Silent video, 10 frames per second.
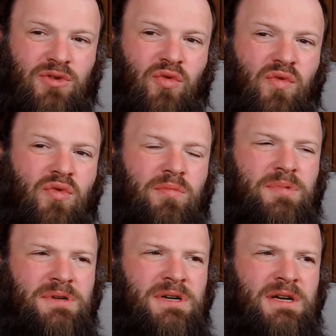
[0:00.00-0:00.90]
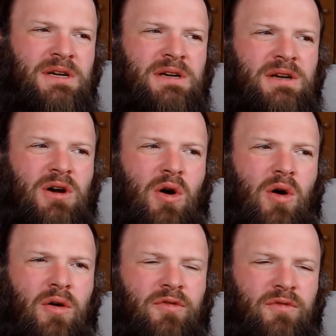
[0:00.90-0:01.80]
group
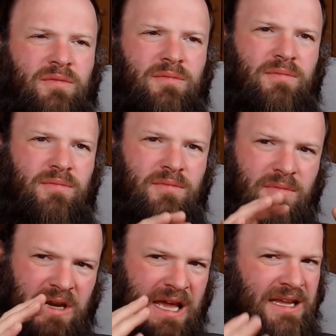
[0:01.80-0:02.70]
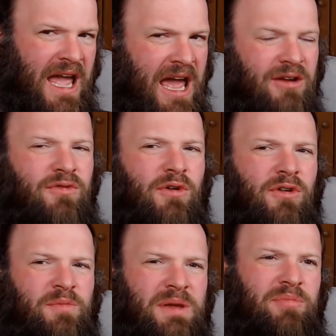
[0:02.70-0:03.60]
of like a handful
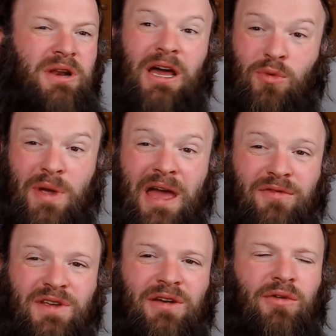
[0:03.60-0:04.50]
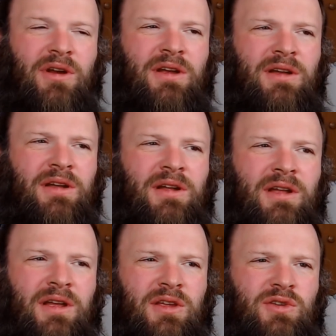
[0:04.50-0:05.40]
of people like we have here,
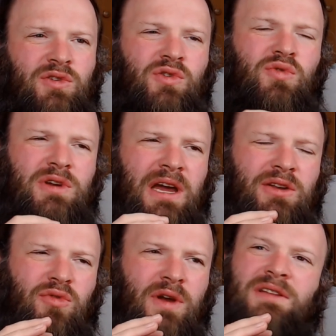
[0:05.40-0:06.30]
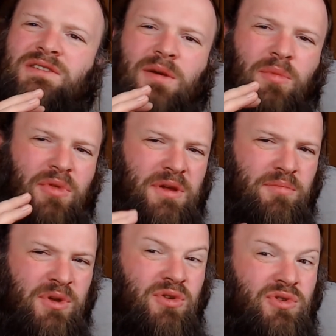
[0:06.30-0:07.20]
you can create something
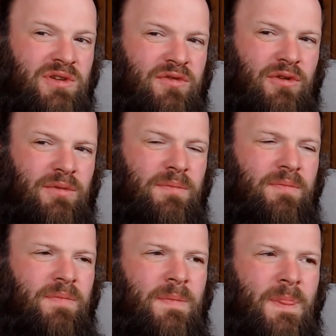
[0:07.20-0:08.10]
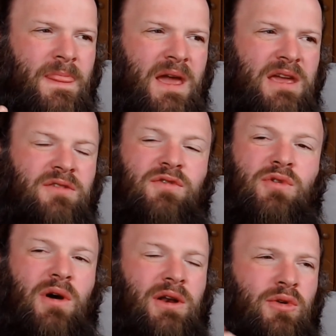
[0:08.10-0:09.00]
beautiful. If
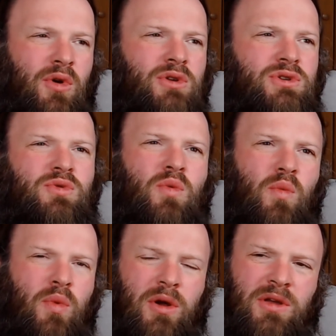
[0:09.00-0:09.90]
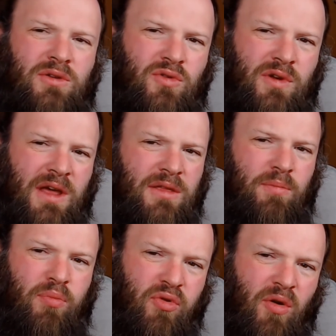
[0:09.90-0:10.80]
you are not working together
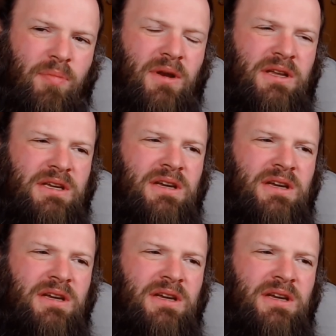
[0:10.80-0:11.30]
properly,